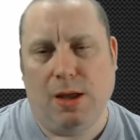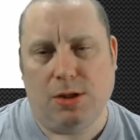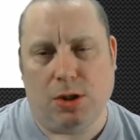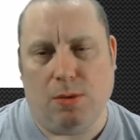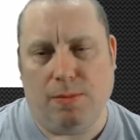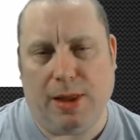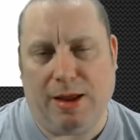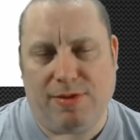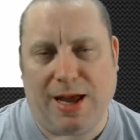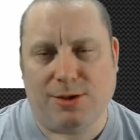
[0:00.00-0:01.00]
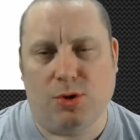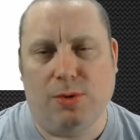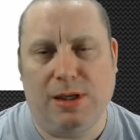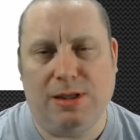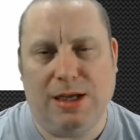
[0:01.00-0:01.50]
So if that's
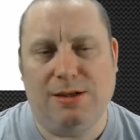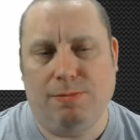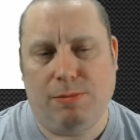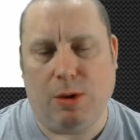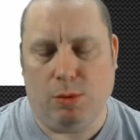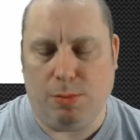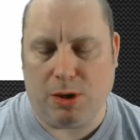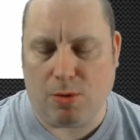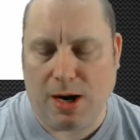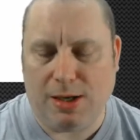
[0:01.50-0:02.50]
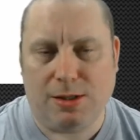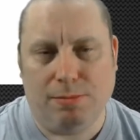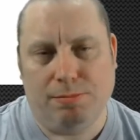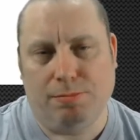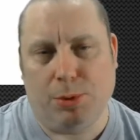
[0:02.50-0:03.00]
all it did, it would be great,
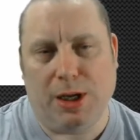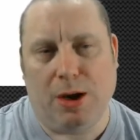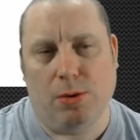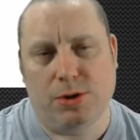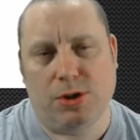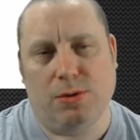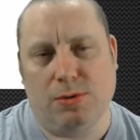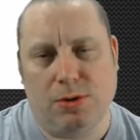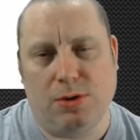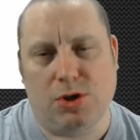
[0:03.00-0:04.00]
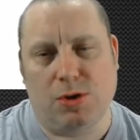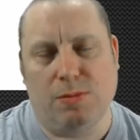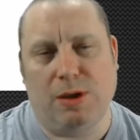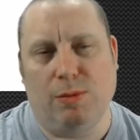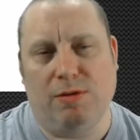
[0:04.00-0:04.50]
but it also does
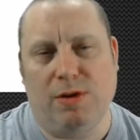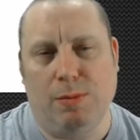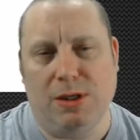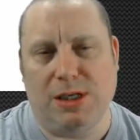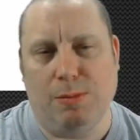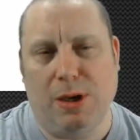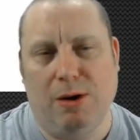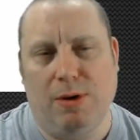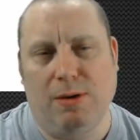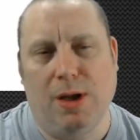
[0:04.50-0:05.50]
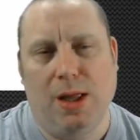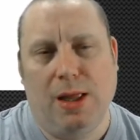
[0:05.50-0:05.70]
something with VPC peering.